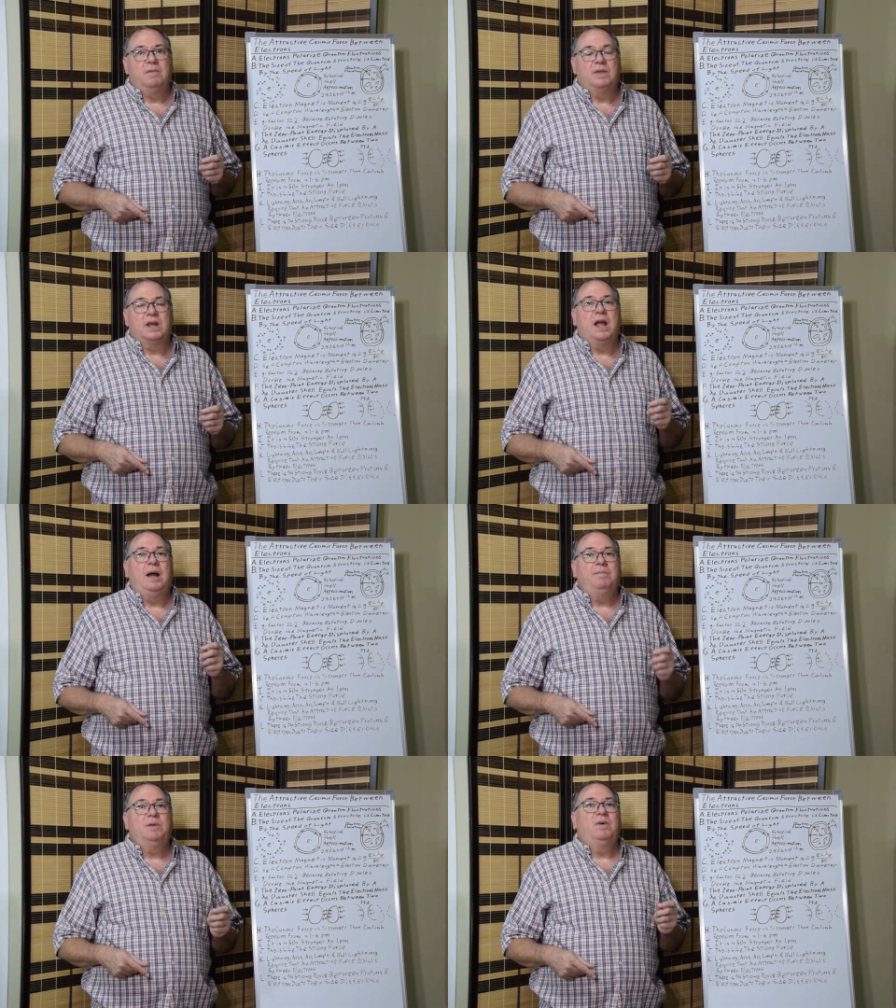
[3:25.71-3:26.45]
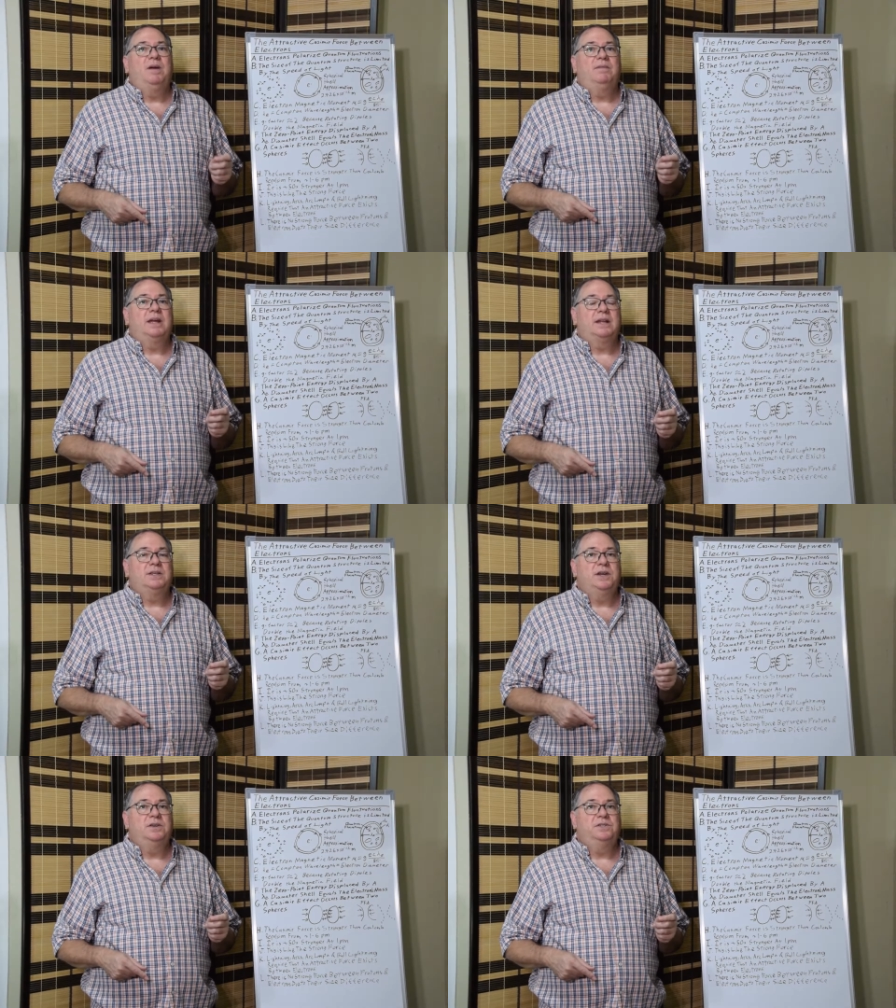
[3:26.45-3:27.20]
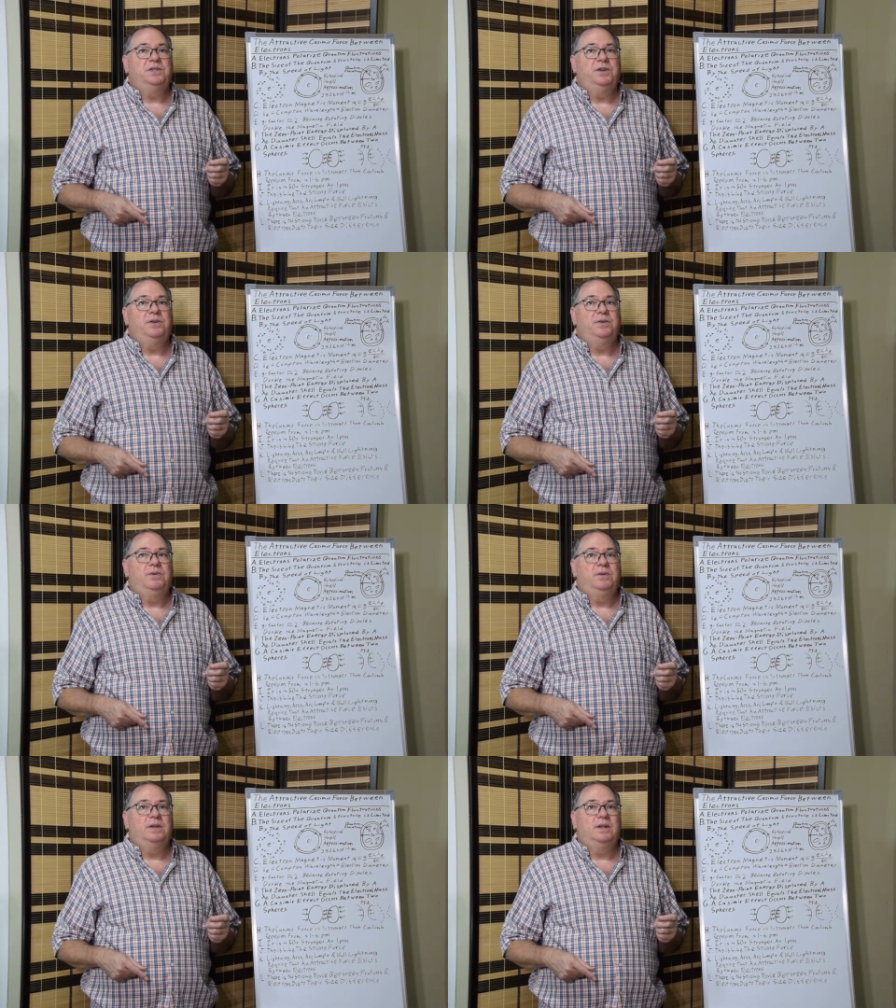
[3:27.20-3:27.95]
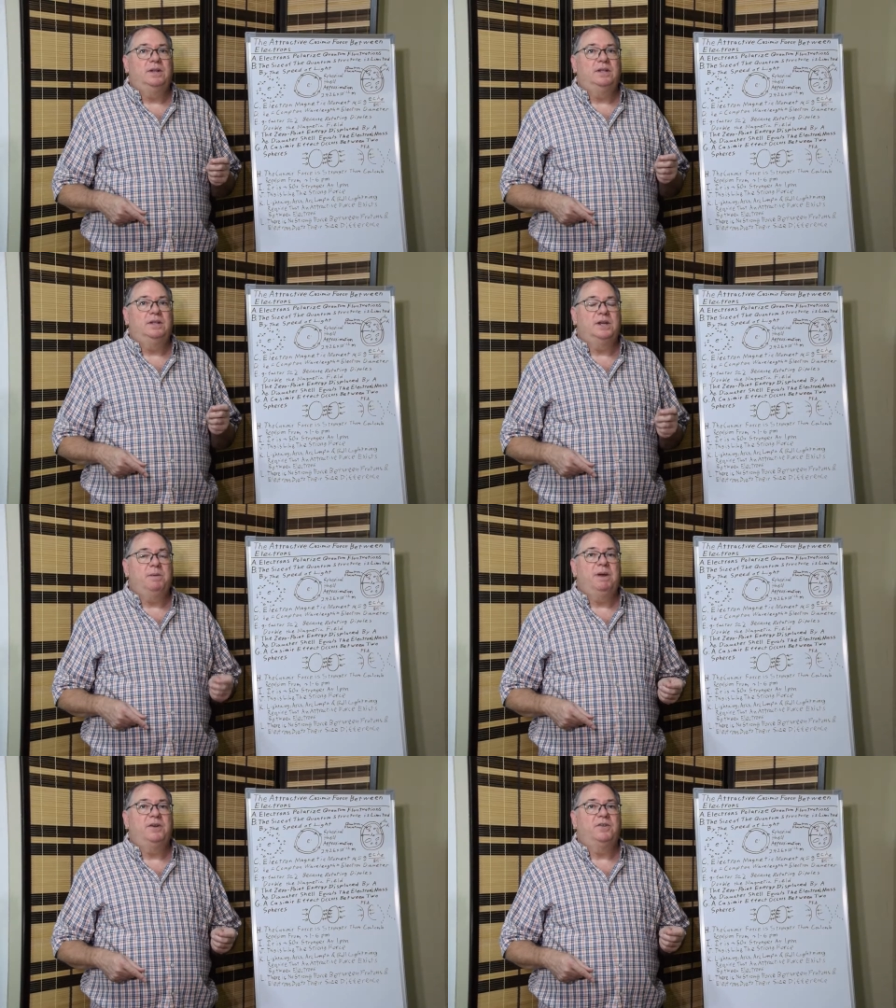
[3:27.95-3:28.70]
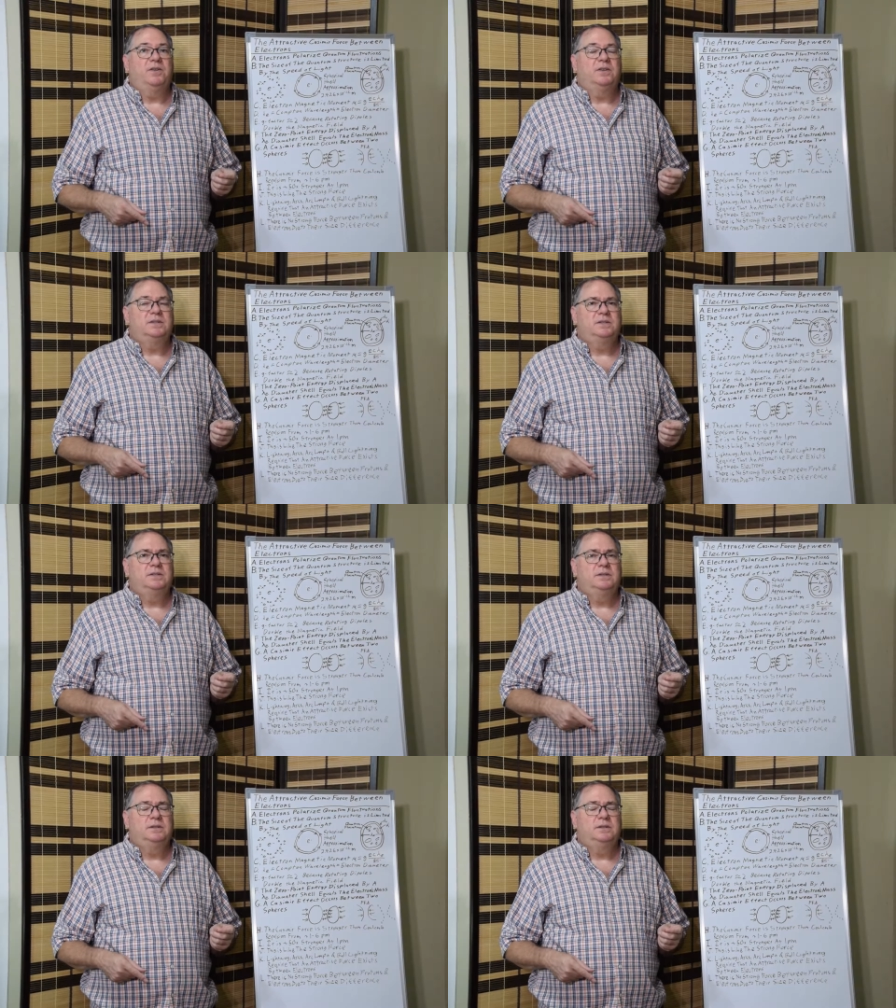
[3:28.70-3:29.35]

The Compton wavelength tells you the dimensions.